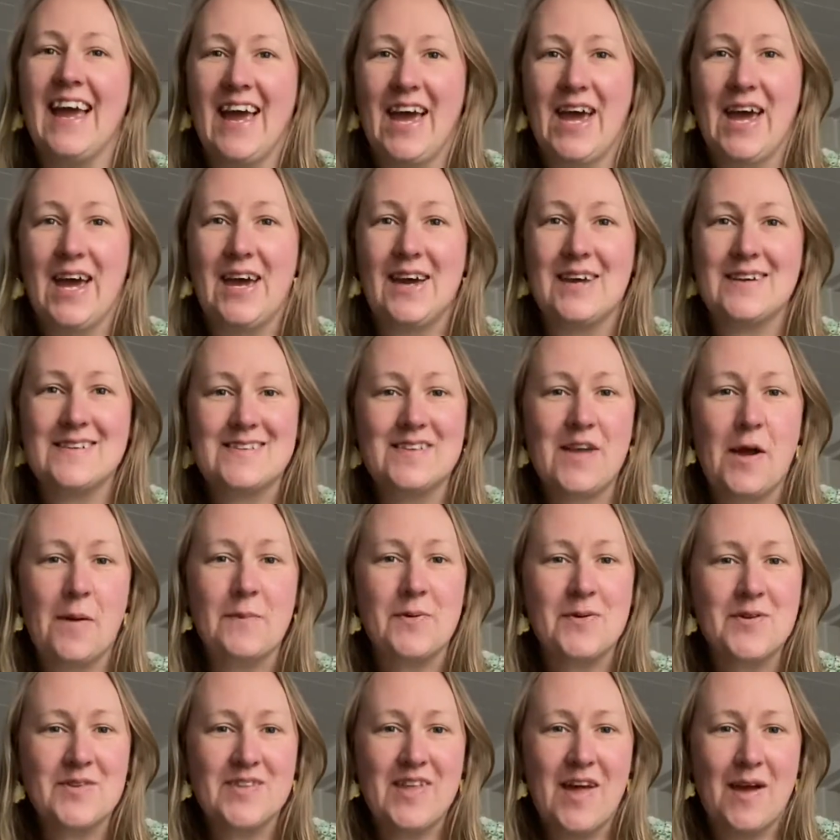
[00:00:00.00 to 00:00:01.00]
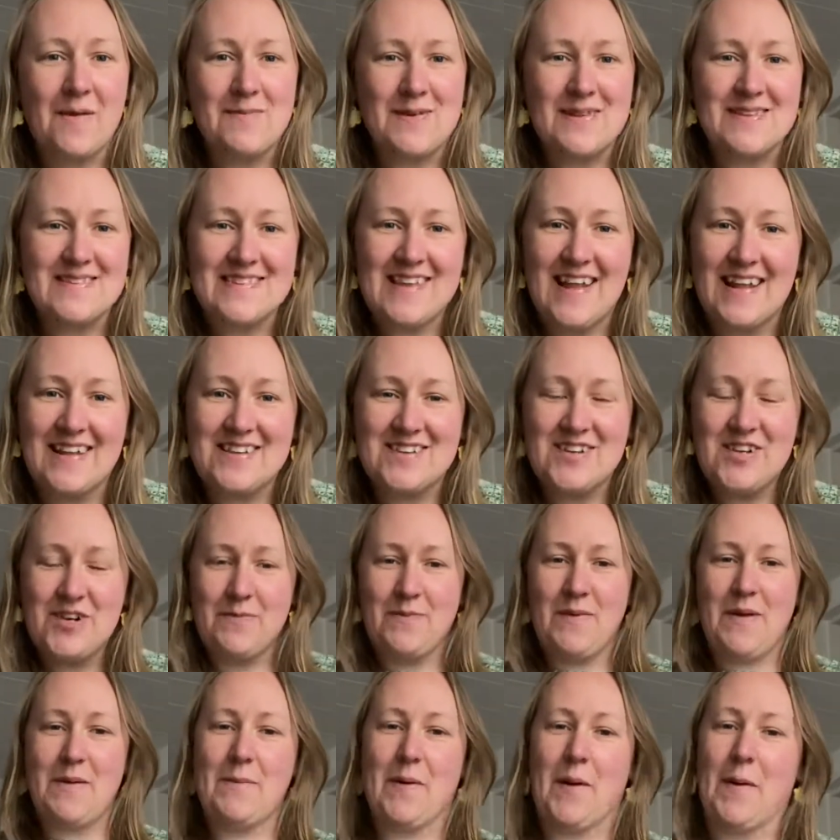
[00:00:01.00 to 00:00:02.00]
samples that have been sent to
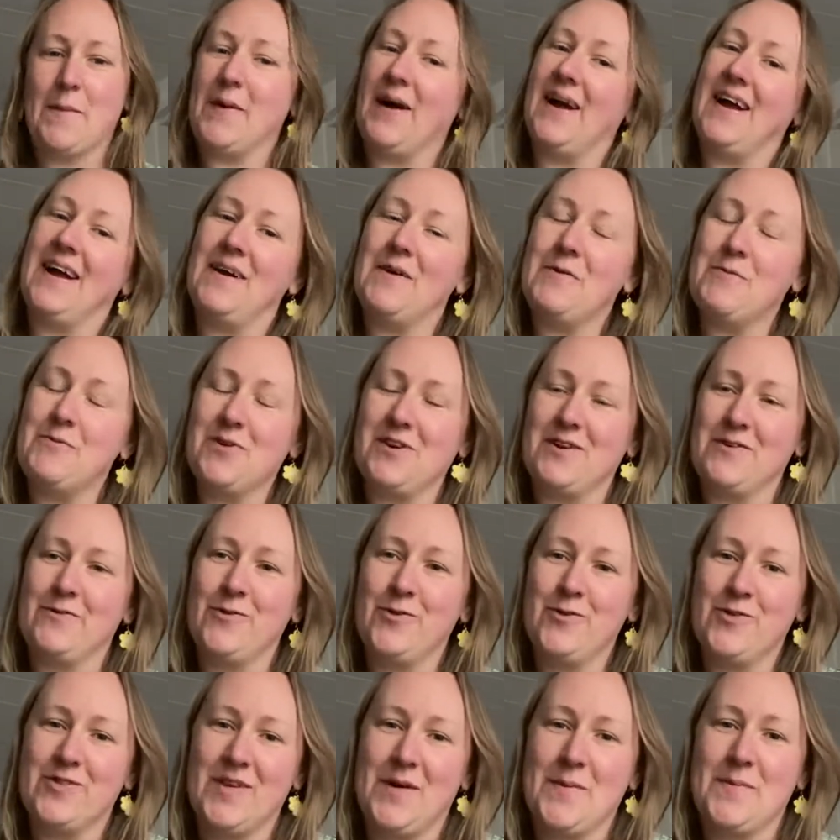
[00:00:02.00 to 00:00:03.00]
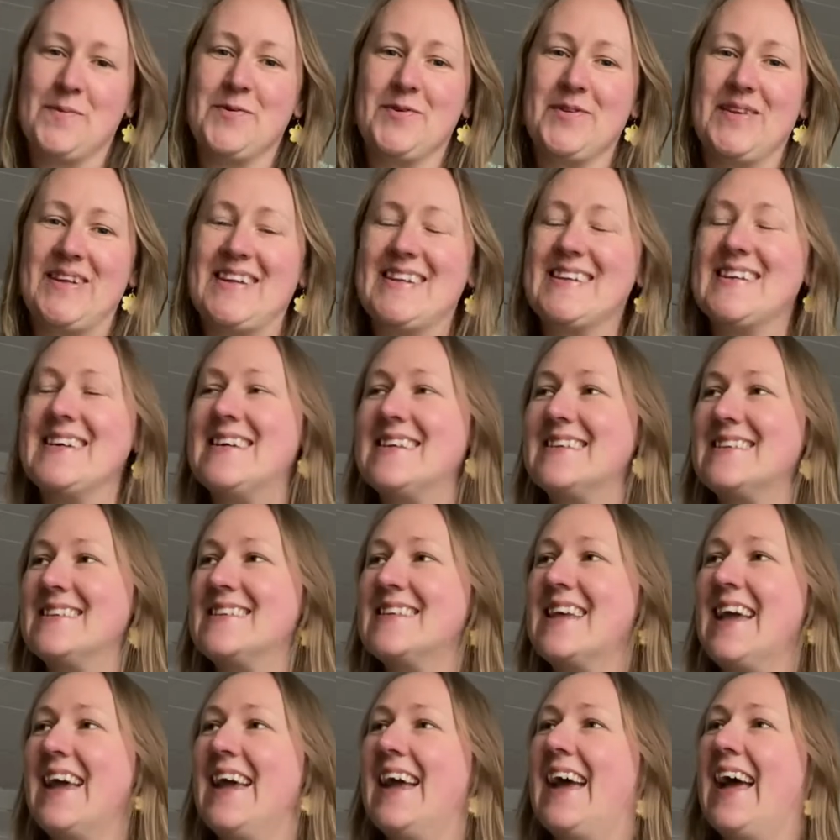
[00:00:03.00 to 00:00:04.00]
me by my wonderful sample knitters
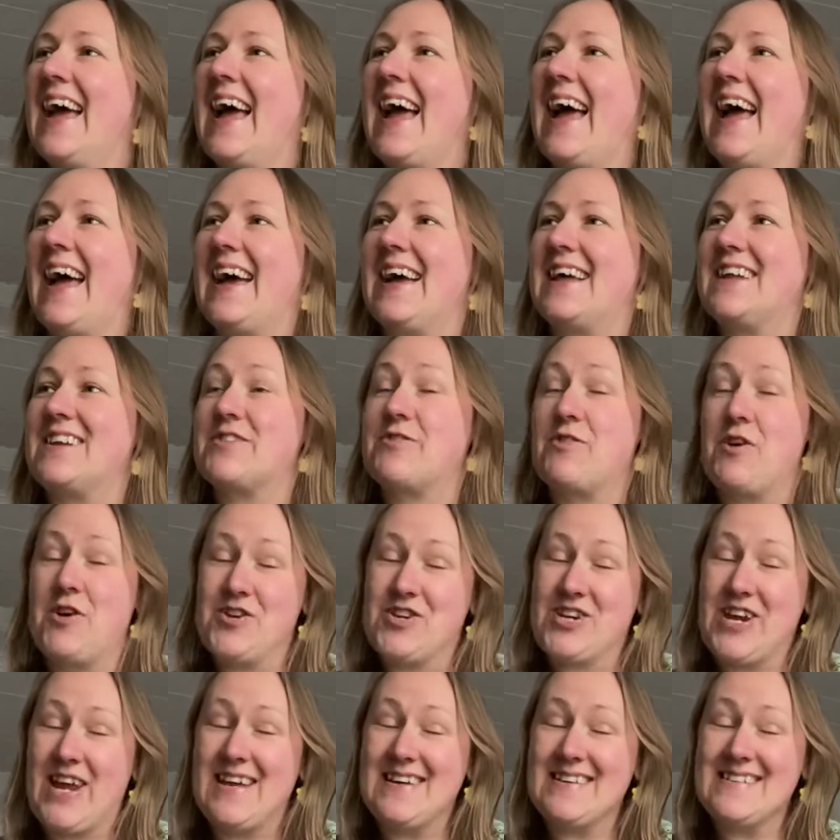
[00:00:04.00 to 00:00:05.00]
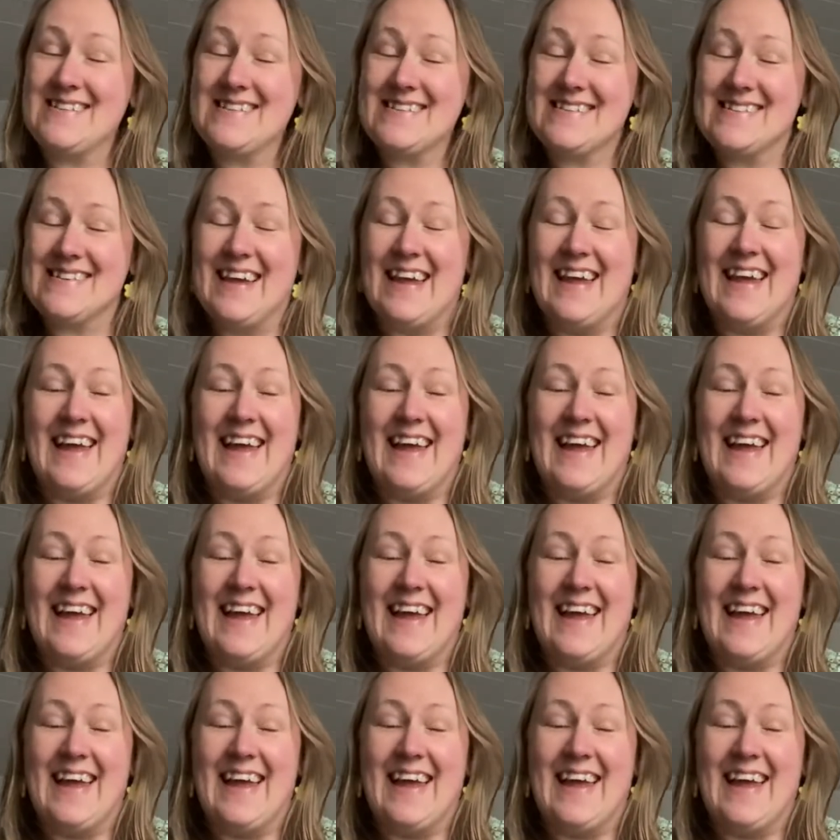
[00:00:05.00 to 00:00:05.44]
and crocheters,